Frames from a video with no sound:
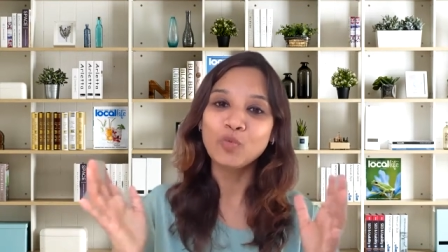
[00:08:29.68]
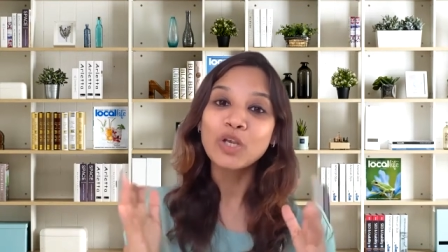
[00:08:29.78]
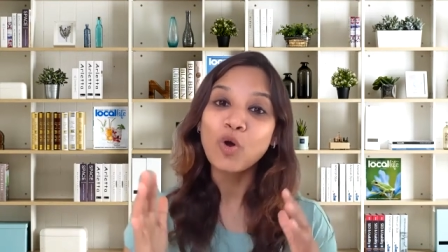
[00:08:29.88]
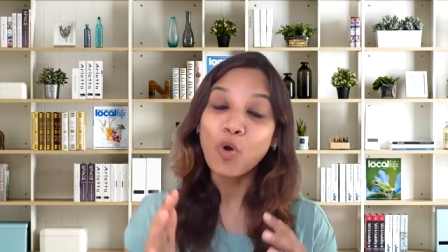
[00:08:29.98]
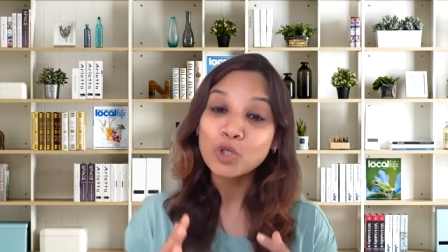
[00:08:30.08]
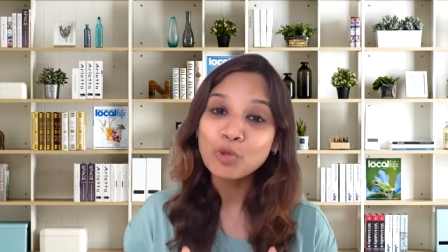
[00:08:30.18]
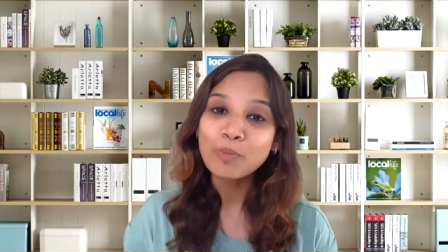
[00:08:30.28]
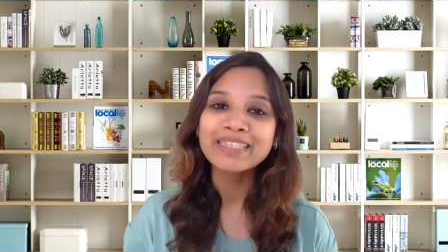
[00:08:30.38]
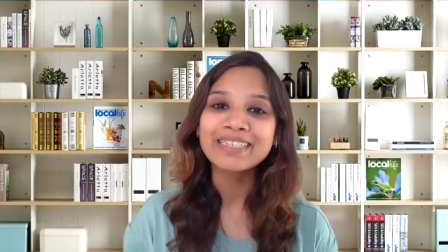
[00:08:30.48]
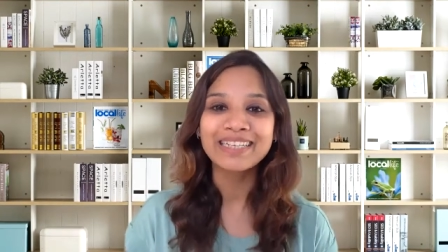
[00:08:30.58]
will
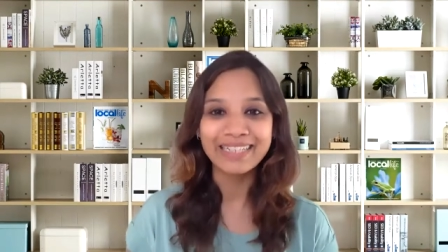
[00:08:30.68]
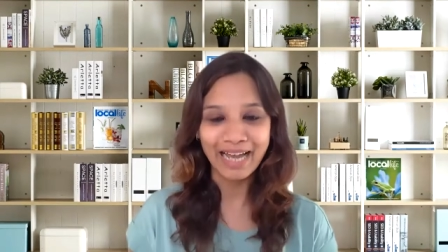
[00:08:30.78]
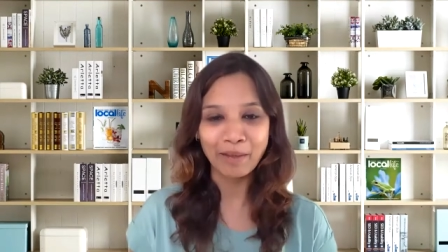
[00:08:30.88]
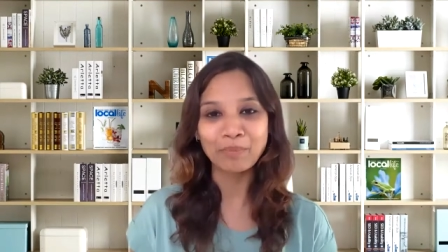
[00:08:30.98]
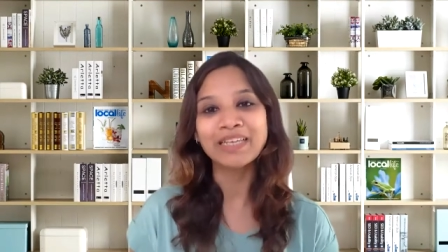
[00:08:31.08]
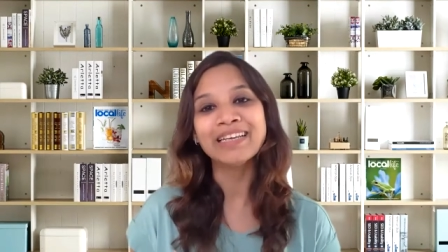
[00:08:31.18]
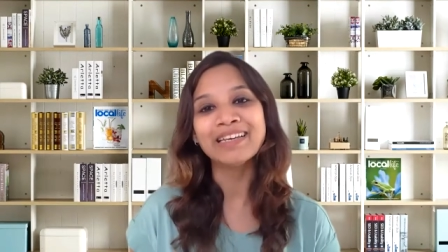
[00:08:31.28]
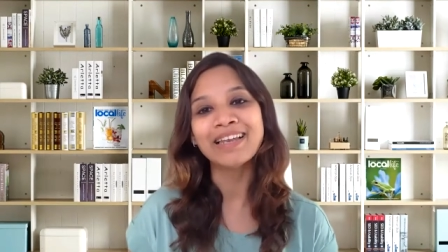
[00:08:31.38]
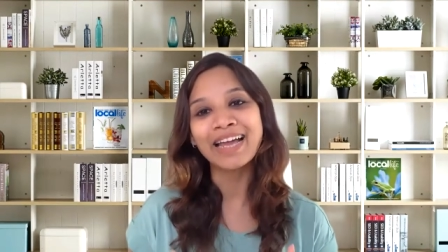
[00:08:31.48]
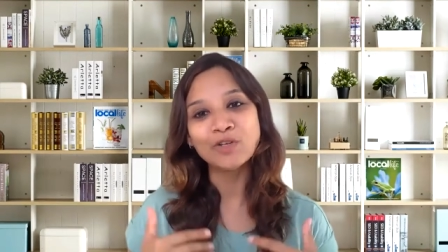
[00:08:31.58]
automatically happen
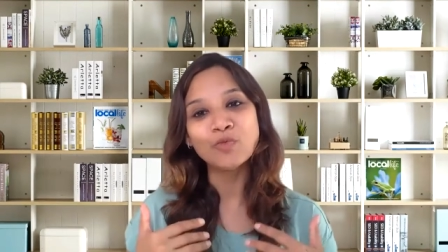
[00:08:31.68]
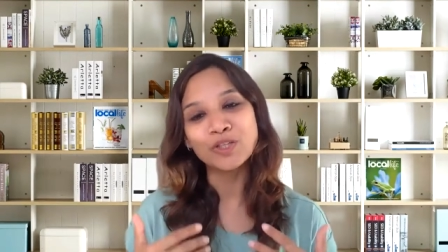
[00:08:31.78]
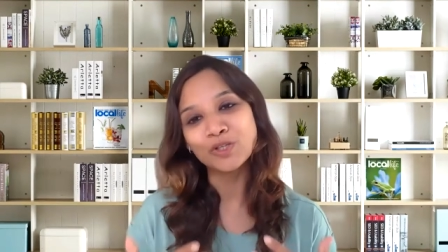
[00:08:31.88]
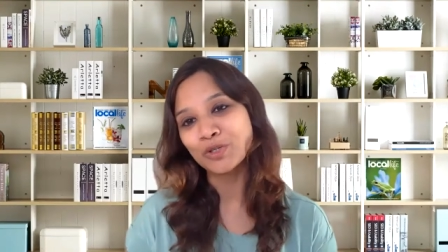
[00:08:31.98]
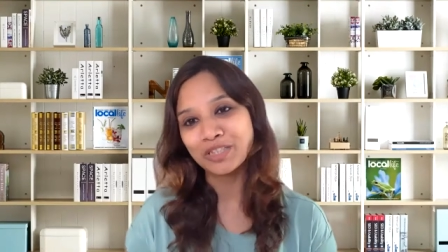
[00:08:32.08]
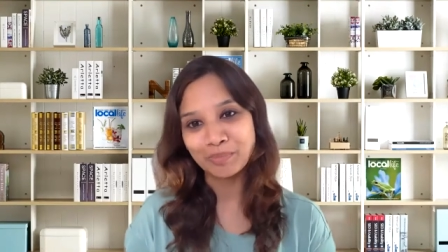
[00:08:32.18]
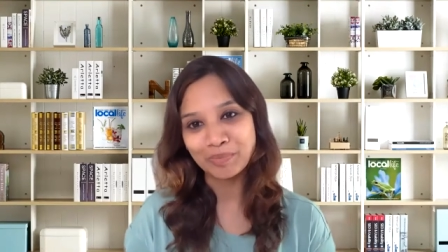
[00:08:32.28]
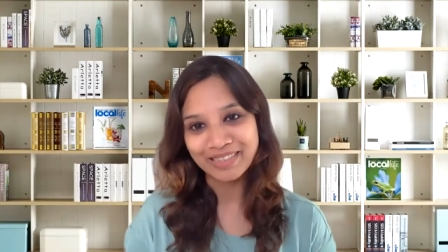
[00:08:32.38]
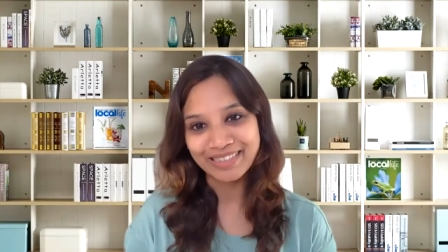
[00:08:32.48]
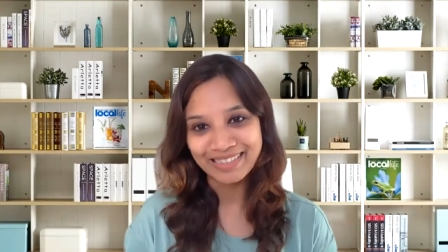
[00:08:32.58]
in line with your
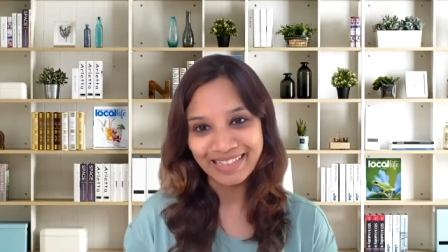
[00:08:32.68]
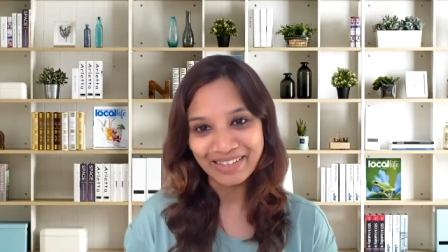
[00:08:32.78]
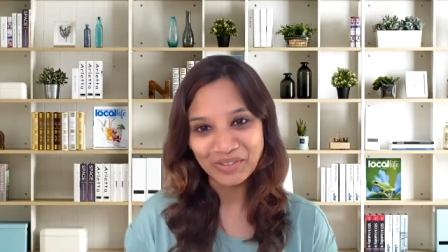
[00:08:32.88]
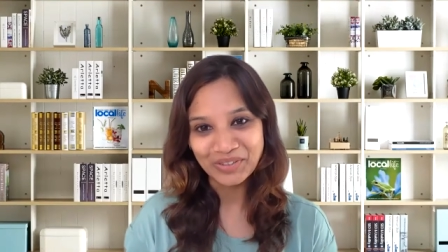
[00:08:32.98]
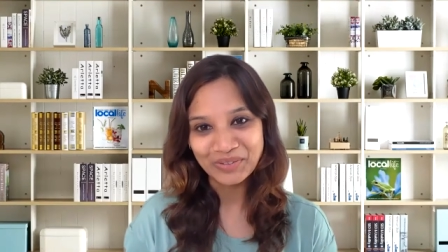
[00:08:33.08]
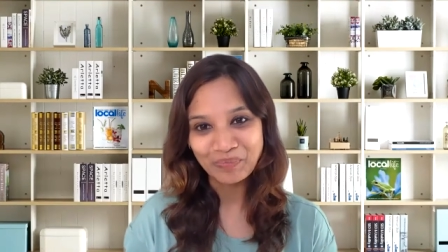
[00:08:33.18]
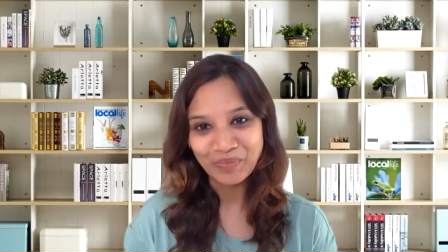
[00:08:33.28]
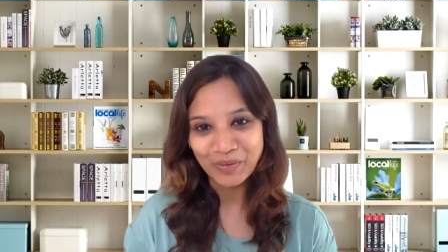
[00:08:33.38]
deepest desires.